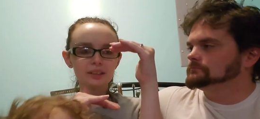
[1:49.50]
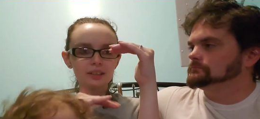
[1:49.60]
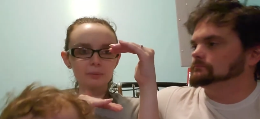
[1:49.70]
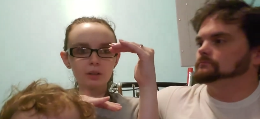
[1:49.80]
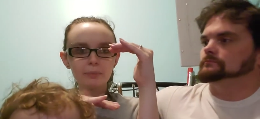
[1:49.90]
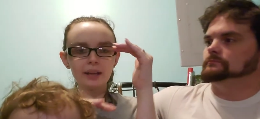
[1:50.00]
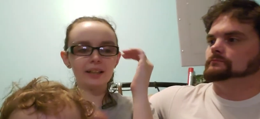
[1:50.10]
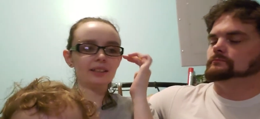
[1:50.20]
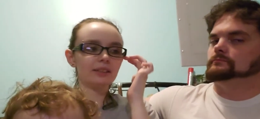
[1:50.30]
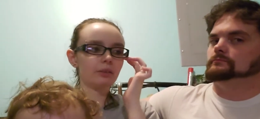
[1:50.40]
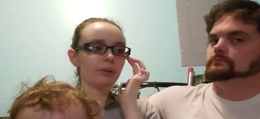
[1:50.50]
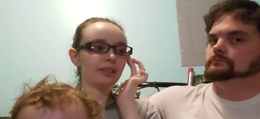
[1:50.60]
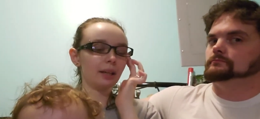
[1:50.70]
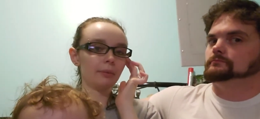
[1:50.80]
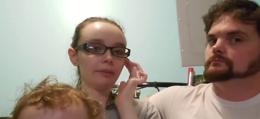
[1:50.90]
Speaker 1: the small packets of the
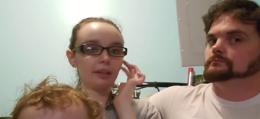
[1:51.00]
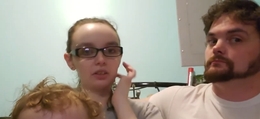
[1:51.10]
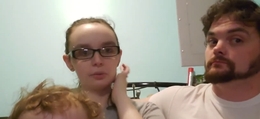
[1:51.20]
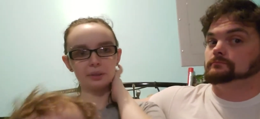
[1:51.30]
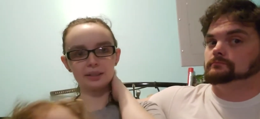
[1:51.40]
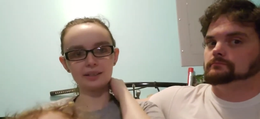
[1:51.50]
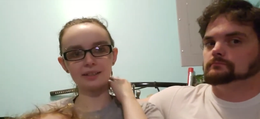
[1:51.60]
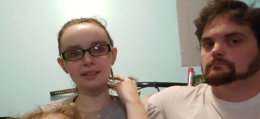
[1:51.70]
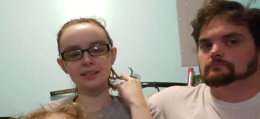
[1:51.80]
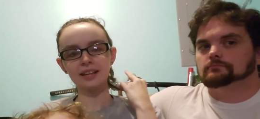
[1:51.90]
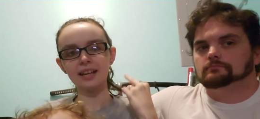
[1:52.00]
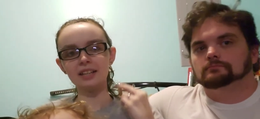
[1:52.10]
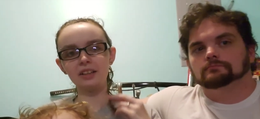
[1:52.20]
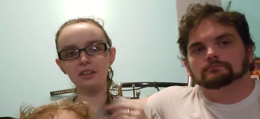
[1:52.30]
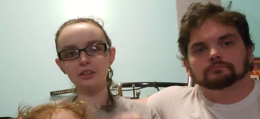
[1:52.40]
wasabi ranch ones at
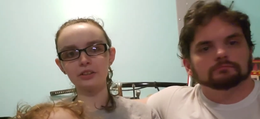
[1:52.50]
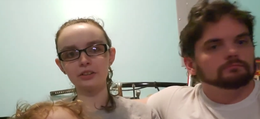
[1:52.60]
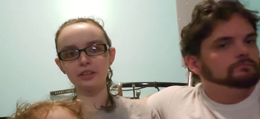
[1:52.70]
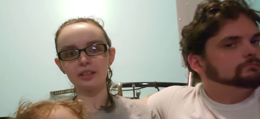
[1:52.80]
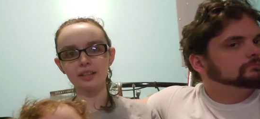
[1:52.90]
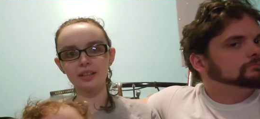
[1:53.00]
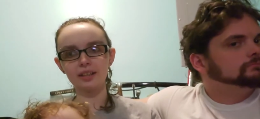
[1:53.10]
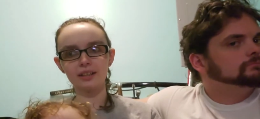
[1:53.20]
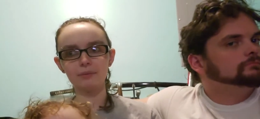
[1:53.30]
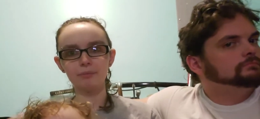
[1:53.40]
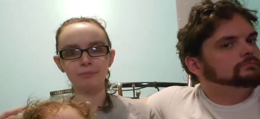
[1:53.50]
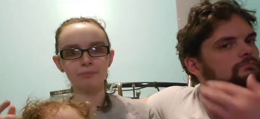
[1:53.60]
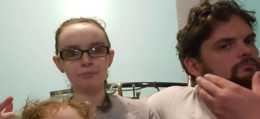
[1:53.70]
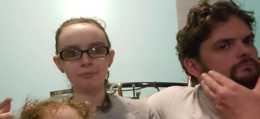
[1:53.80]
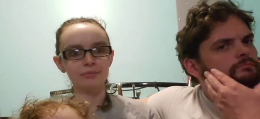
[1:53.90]
Dollar Tree, and
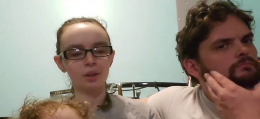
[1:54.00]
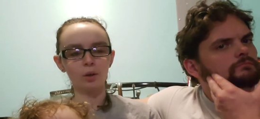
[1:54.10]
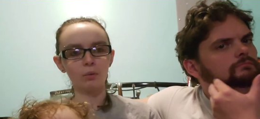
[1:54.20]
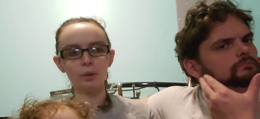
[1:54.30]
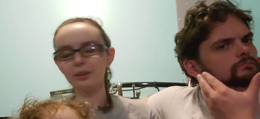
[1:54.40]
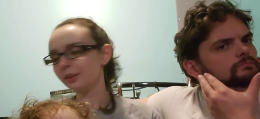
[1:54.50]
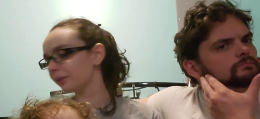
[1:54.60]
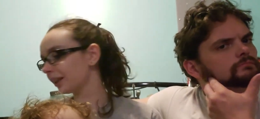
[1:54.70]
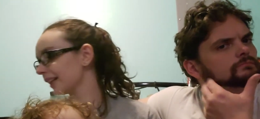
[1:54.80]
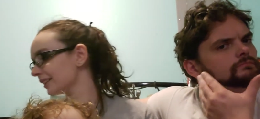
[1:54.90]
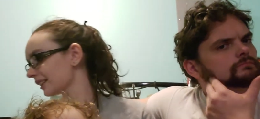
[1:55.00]
Weirdo likes